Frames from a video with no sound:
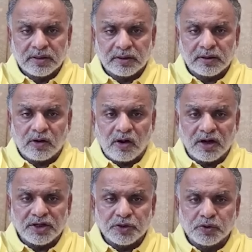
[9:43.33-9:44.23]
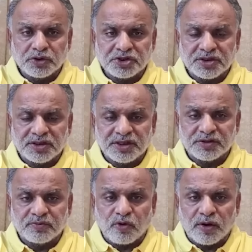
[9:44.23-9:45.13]
God used these
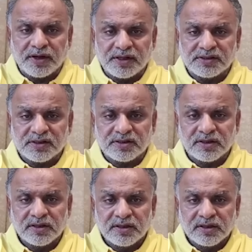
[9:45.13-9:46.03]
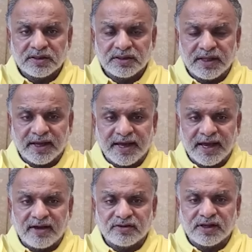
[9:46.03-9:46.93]
bodies, they
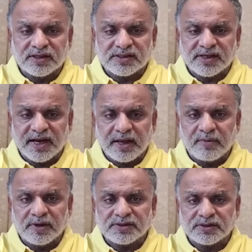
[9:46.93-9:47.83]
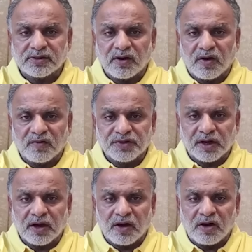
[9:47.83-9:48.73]
gave the syllabus of the
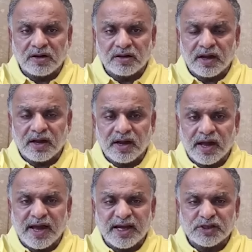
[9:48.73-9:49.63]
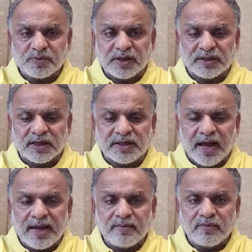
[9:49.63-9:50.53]
God as per the
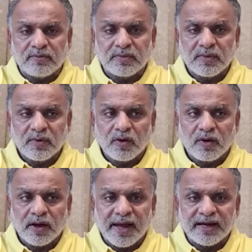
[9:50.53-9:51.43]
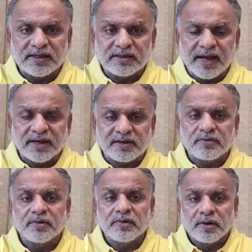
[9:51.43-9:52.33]
time at that
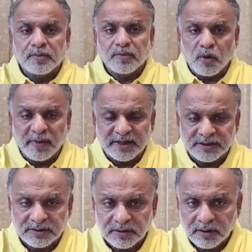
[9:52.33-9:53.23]
moment.